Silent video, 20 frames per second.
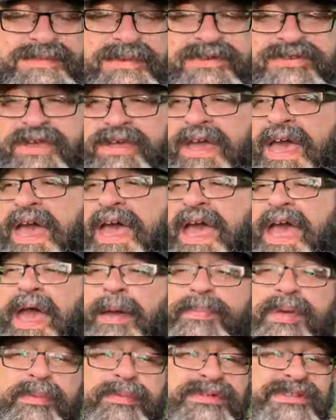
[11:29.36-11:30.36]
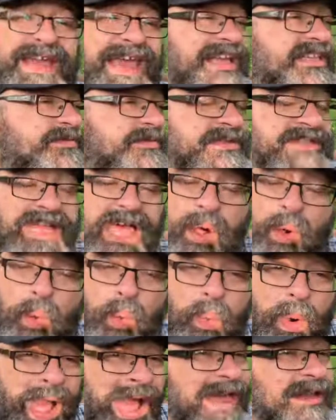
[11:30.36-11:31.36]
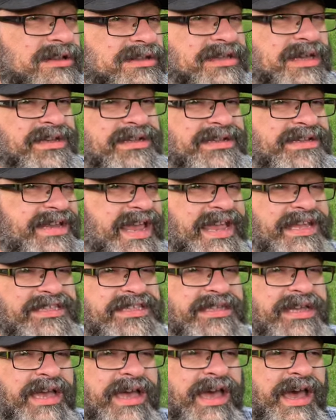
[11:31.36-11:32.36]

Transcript: music, and people dance, but it's not a wild dance